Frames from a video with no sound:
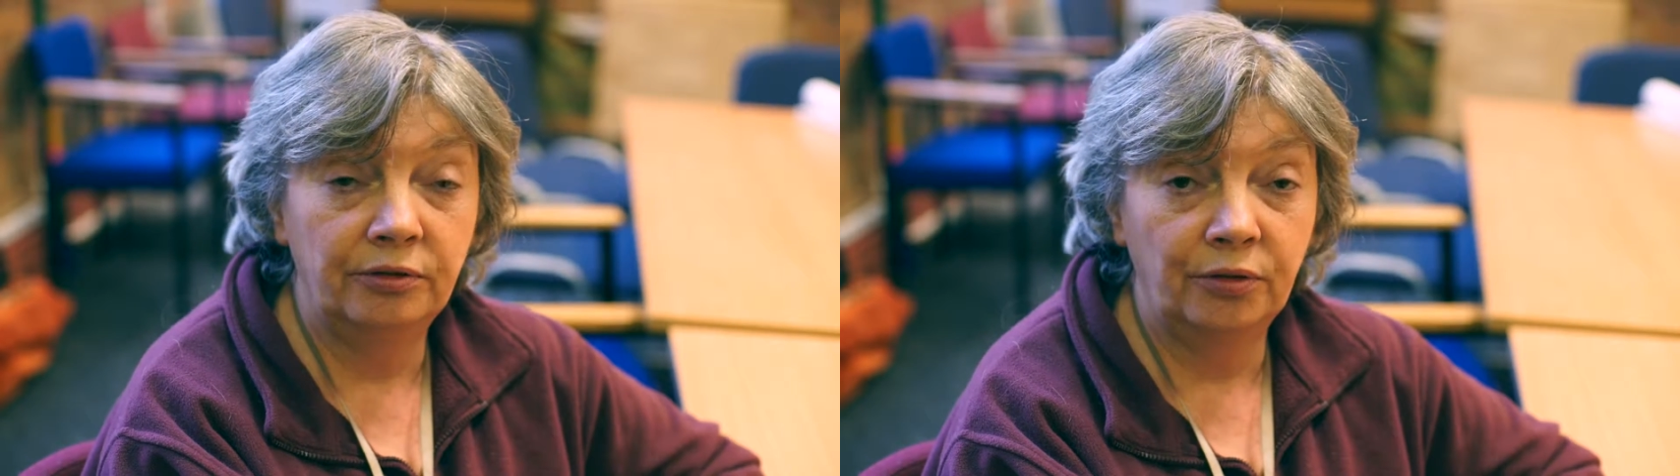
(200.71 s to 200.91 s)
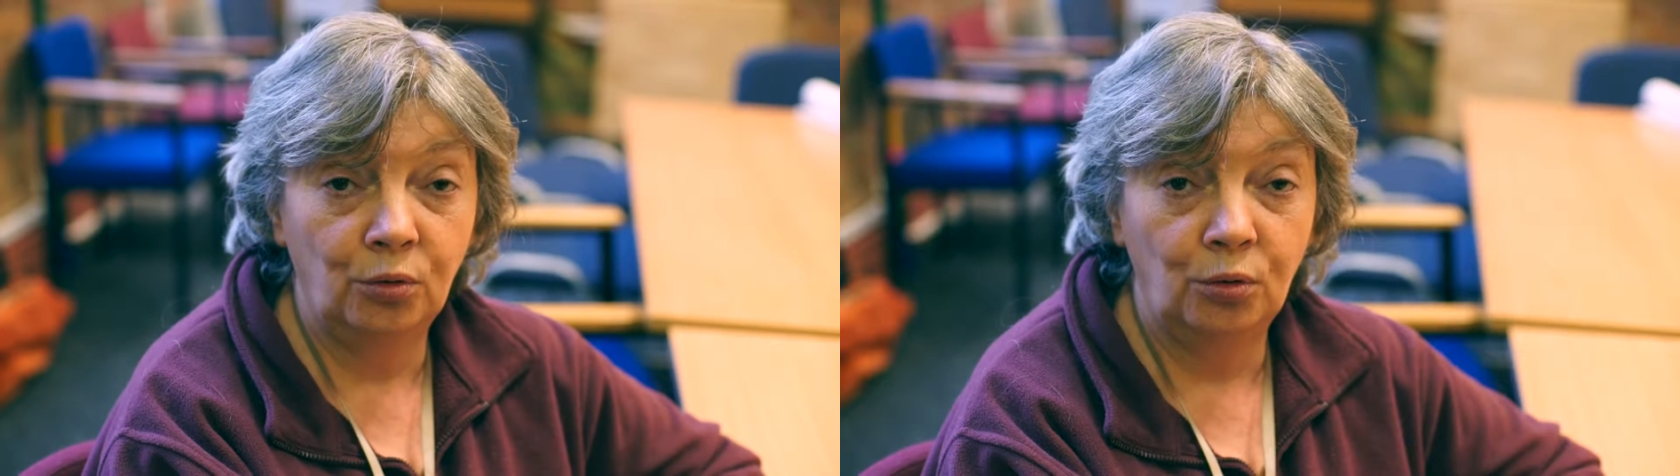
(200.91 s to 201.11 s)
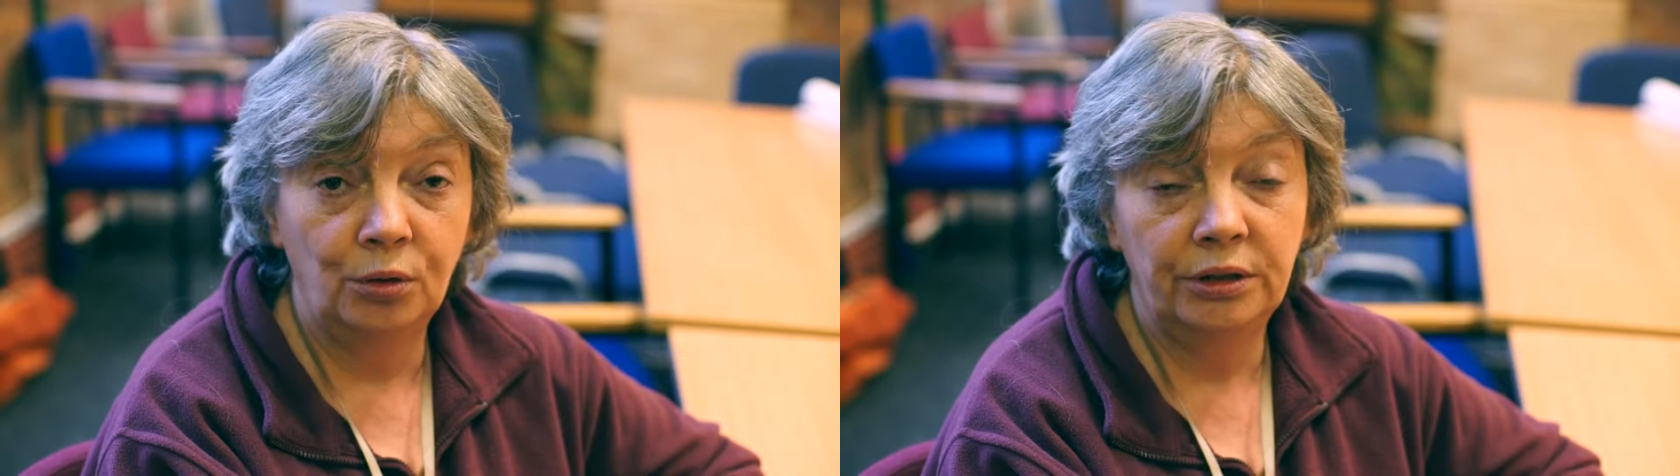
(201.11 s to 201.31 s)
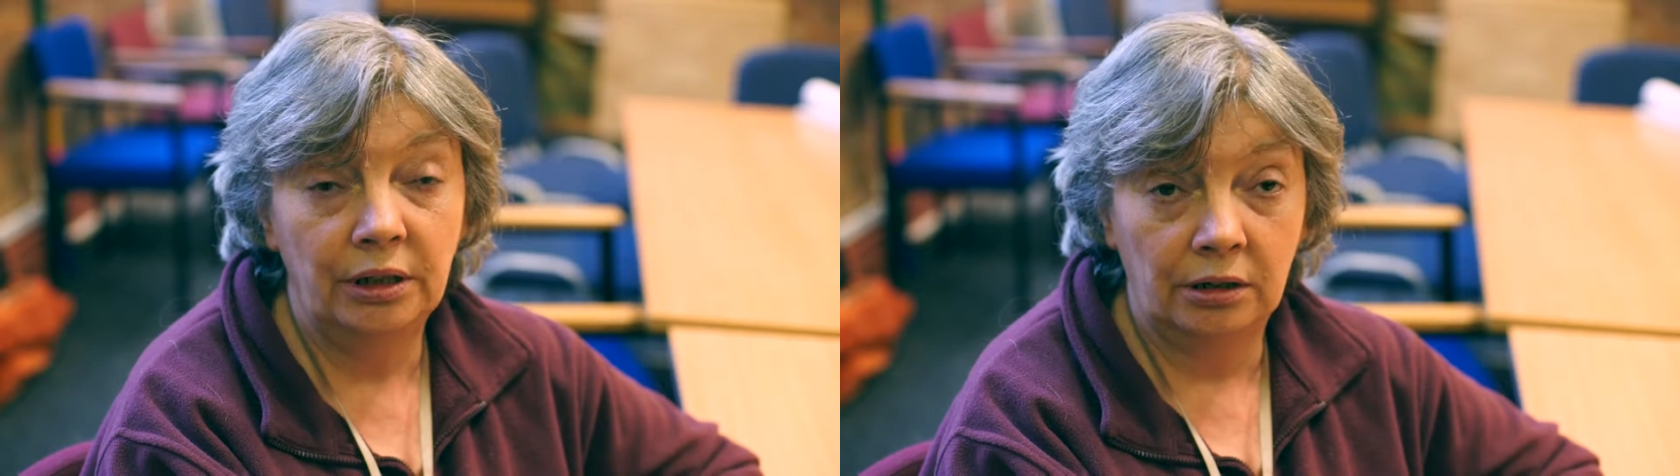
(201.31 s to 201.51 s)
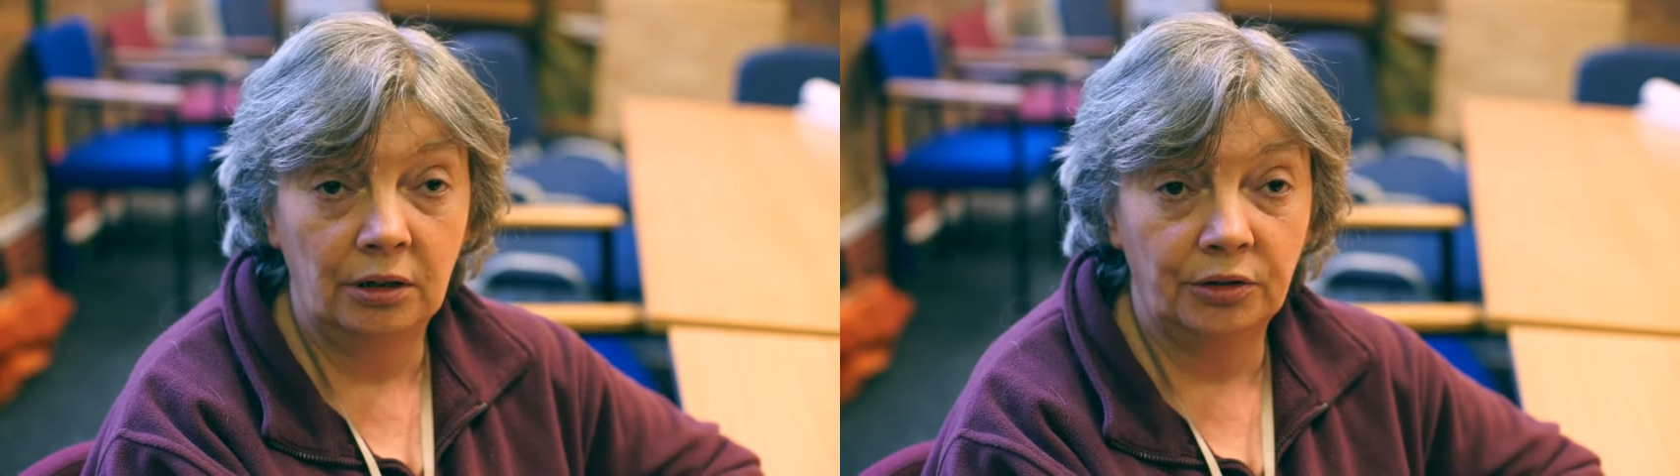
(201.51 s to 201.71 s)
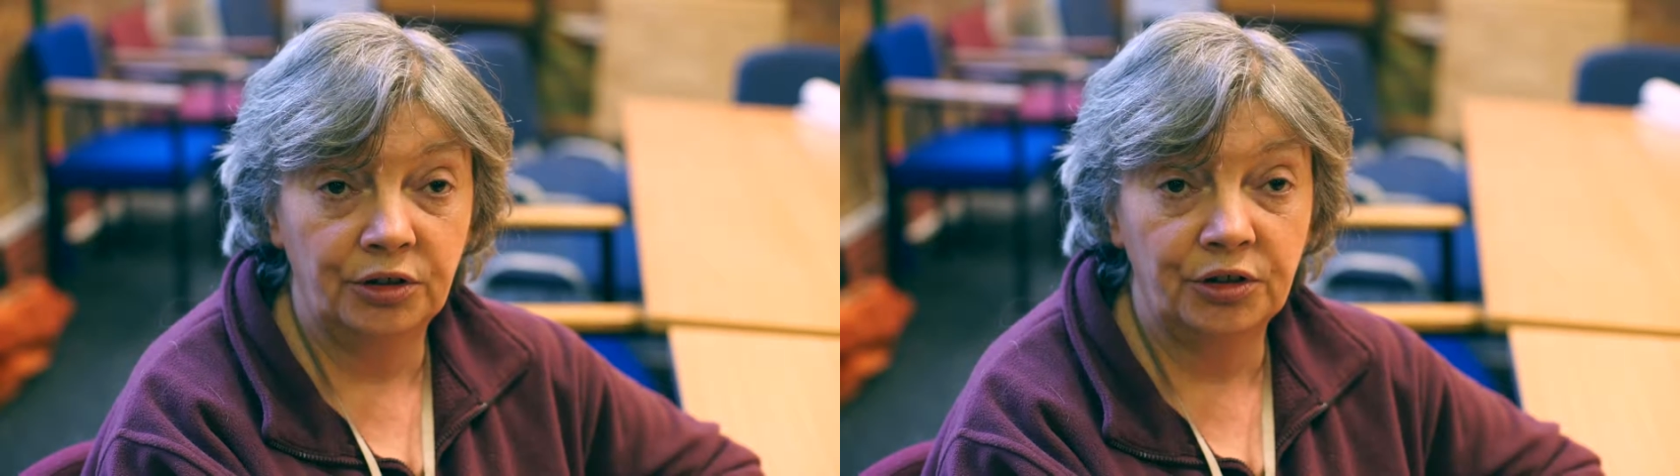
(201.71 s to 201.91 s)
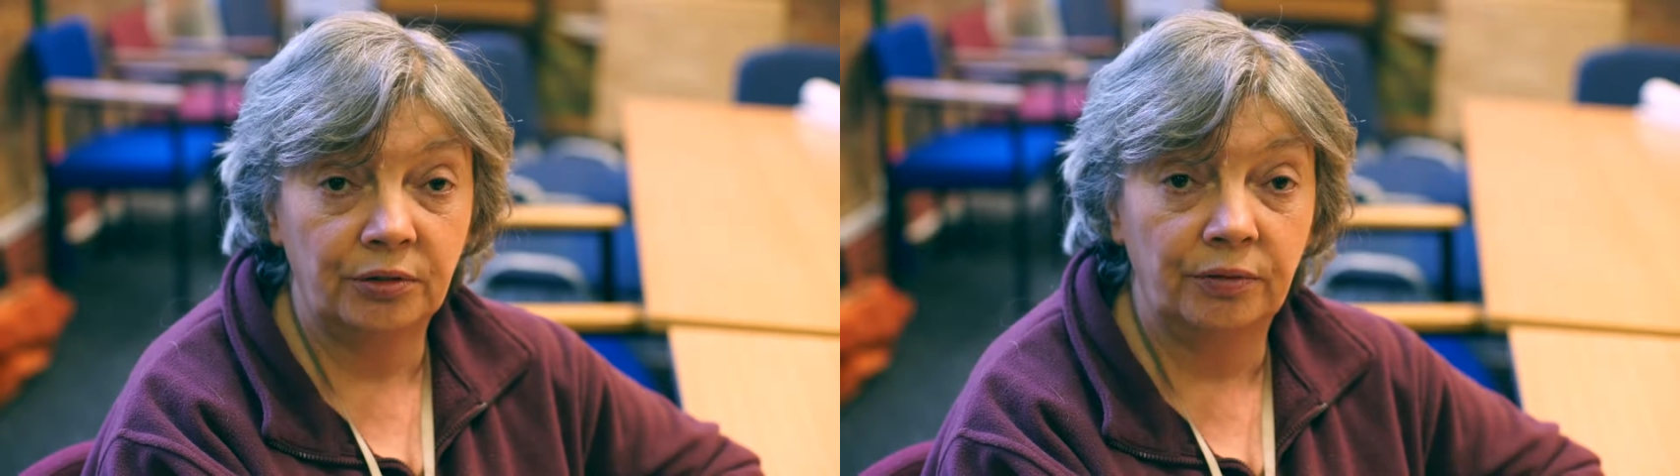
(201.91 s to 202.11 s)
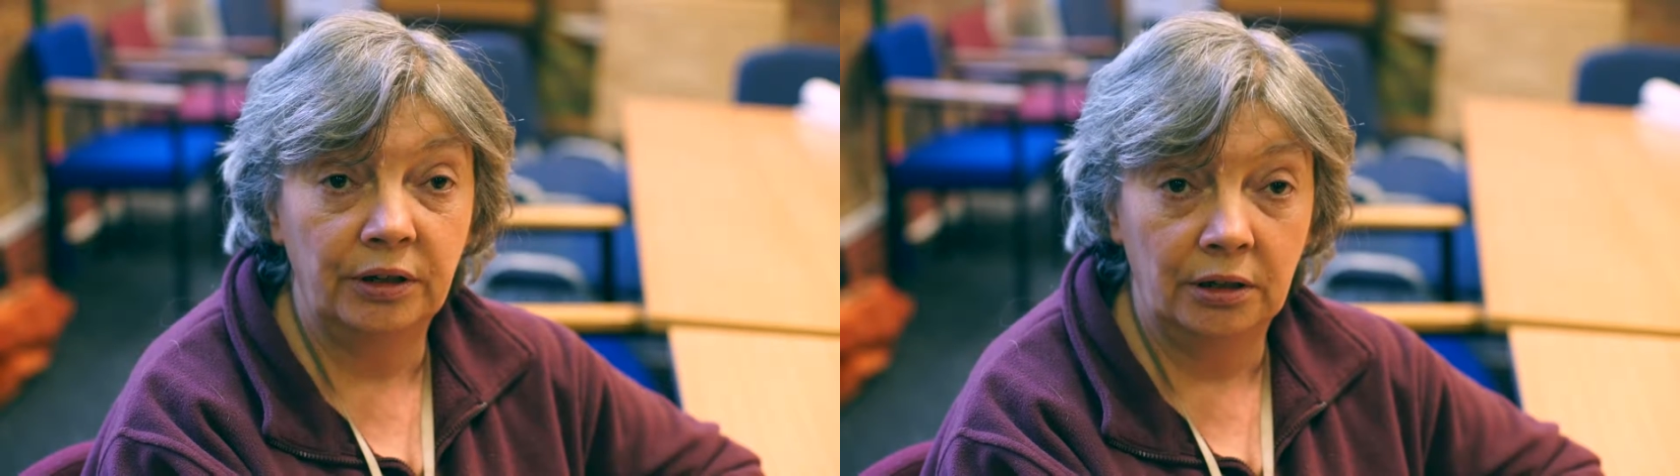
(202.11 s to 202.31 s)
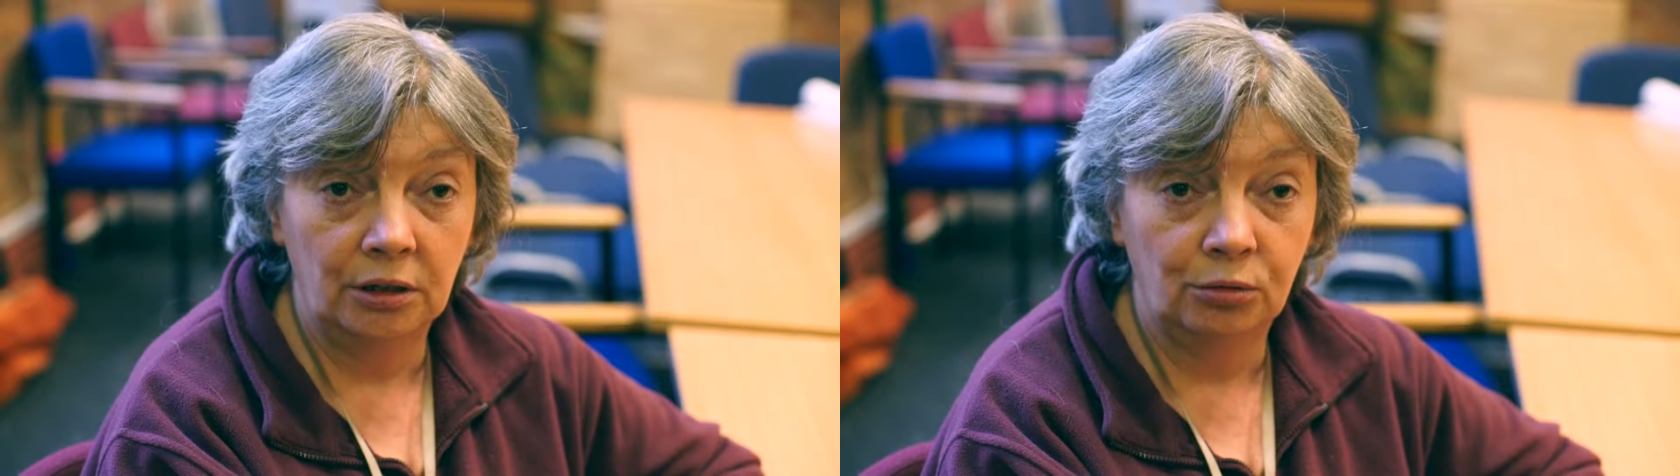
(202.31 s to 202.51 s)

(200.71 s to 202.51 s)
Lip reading: for Young Artist of the Year